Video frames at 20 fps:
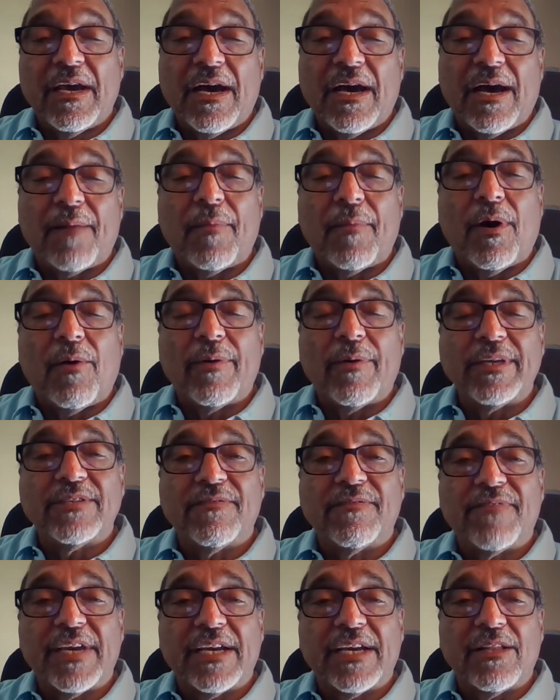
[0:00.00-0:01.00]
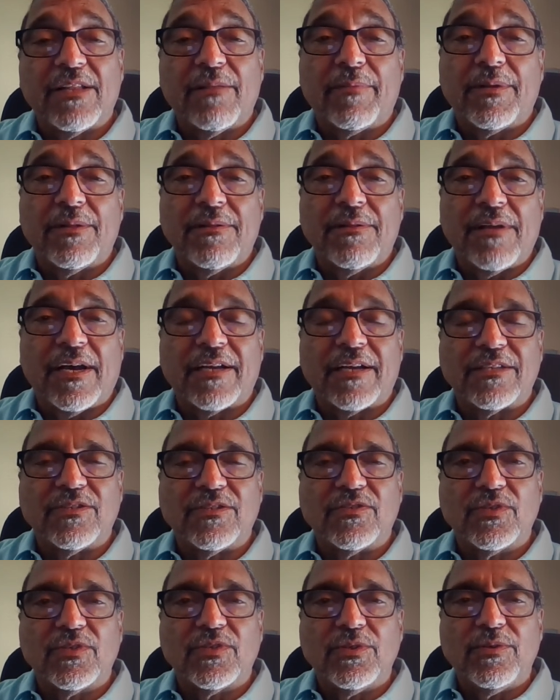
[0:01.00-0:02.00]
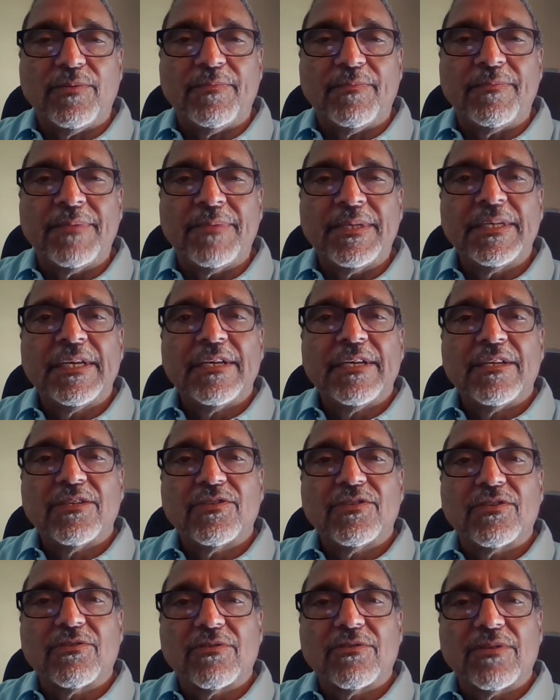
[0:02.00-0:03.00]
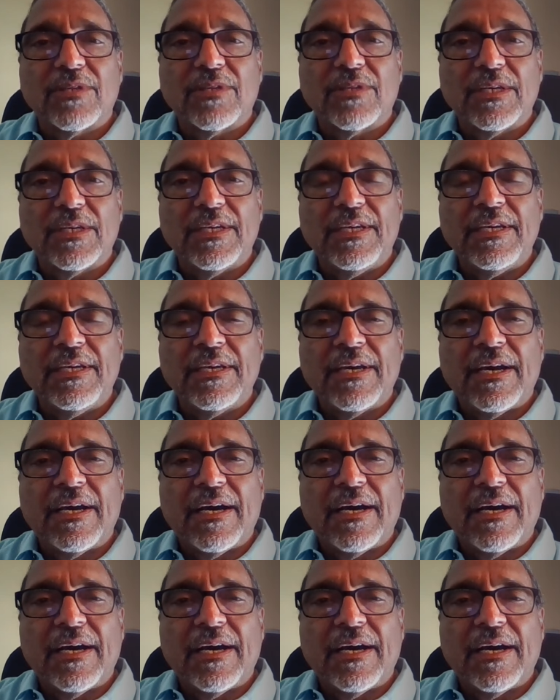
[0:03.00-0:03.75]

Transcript: I'm always available on Zoom, certainly.